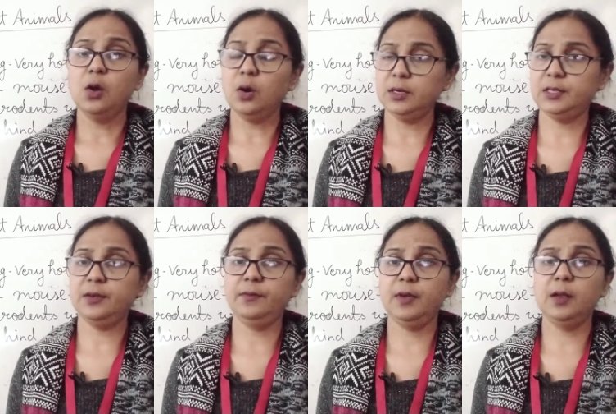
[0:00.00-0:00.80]
or
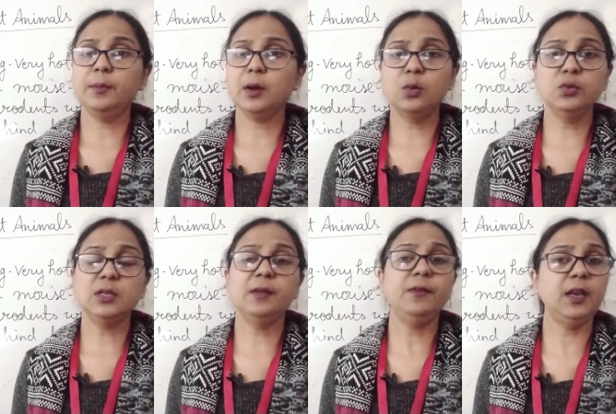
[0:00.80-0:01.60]
somewhere, mongoose
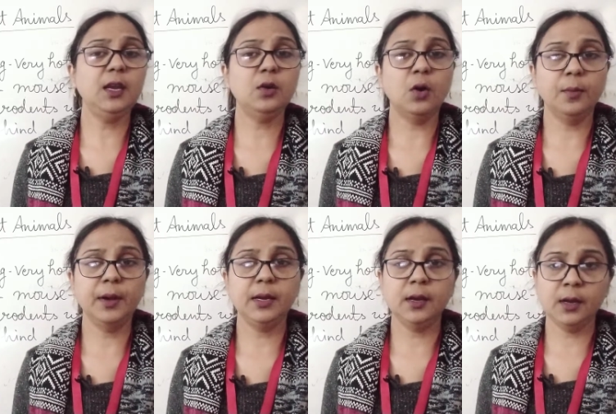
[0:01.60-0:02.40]
are very common
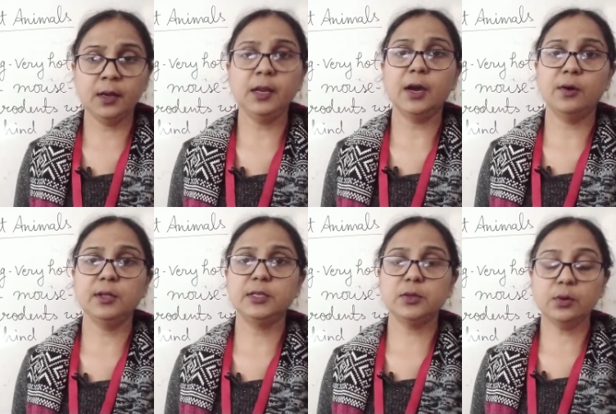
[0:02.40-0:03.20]
in India
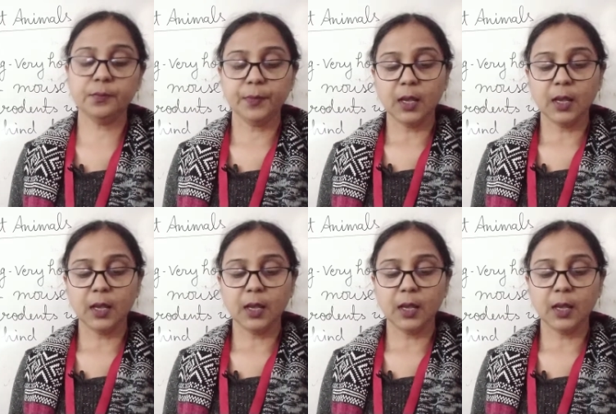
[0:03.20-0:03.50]
also.